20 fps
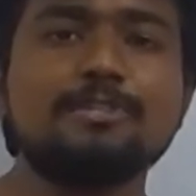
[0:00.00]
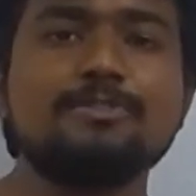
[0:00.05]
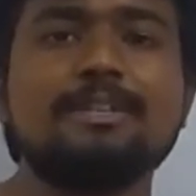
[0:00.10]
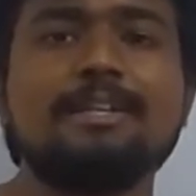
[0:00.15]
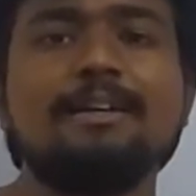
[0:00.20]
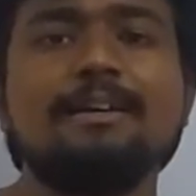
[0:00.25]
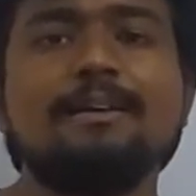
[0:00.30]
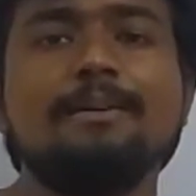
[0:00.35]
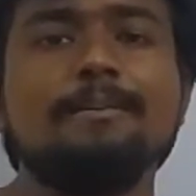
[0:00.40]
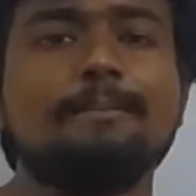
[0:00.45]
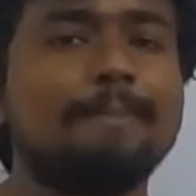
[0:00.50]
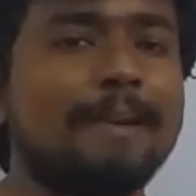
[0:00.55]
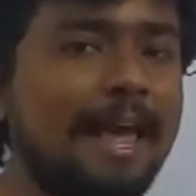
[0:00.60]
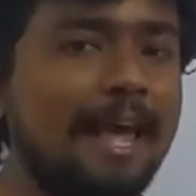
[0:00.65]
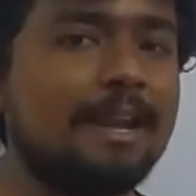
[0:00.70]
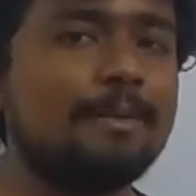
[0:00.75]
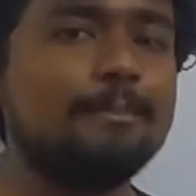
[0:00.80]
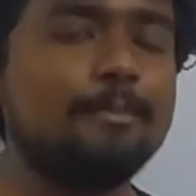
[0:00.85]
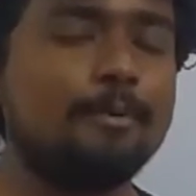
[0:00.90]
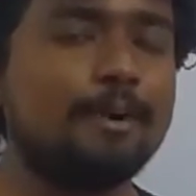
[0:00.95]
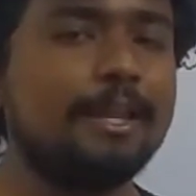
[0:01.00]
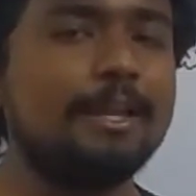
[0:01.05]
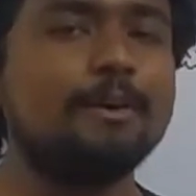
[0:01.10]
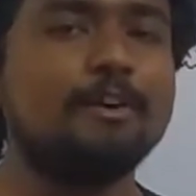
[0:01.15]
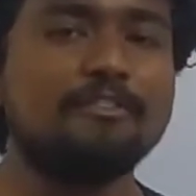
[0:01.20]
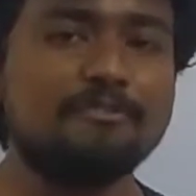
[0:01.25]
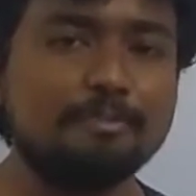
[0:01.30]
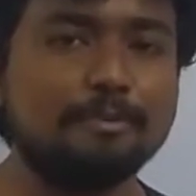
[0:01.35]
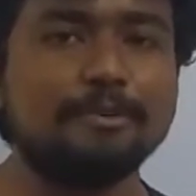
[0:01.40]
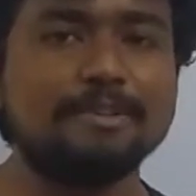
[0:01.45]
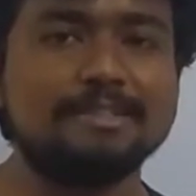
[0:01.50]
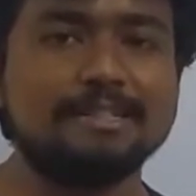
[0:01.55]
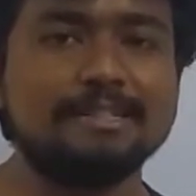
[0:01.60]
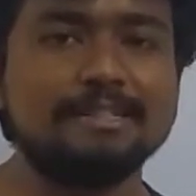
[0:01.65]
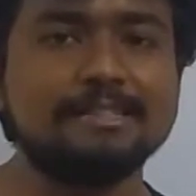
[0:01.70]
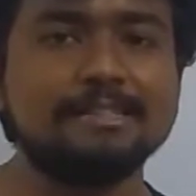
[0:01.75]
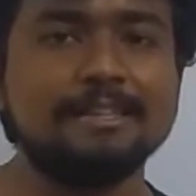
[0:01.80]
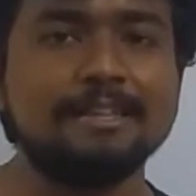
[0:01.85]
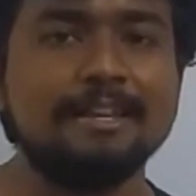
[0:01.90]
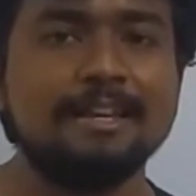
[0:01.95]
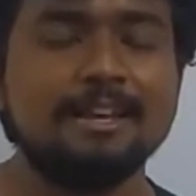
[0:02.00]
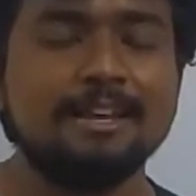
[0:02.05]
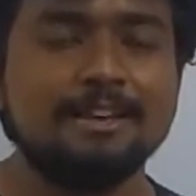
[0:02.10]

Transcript: to the plant body of mosses,